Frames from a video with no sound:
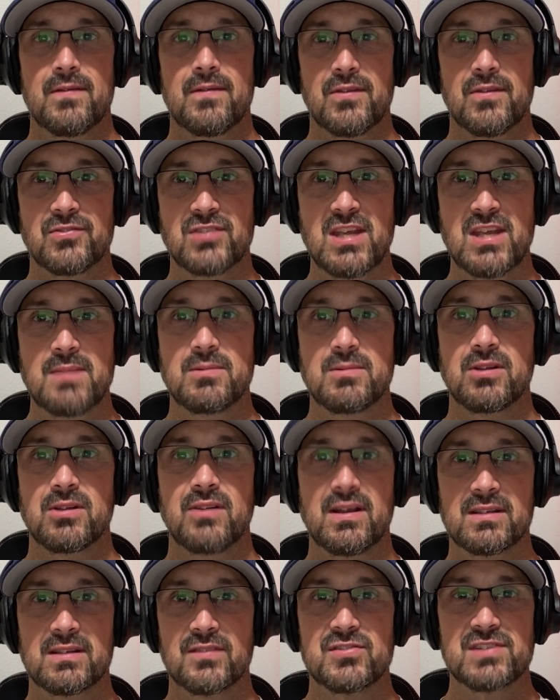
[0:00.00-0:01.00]
The team
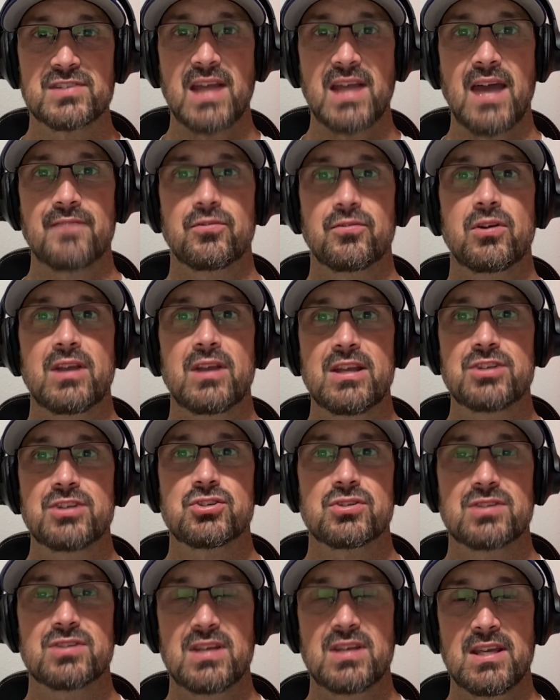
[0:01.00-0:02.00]
collective stat for
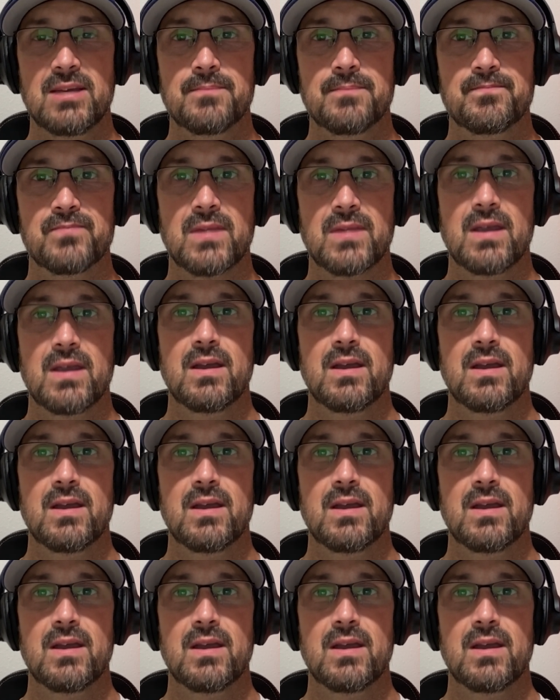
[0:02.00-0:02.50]
each team,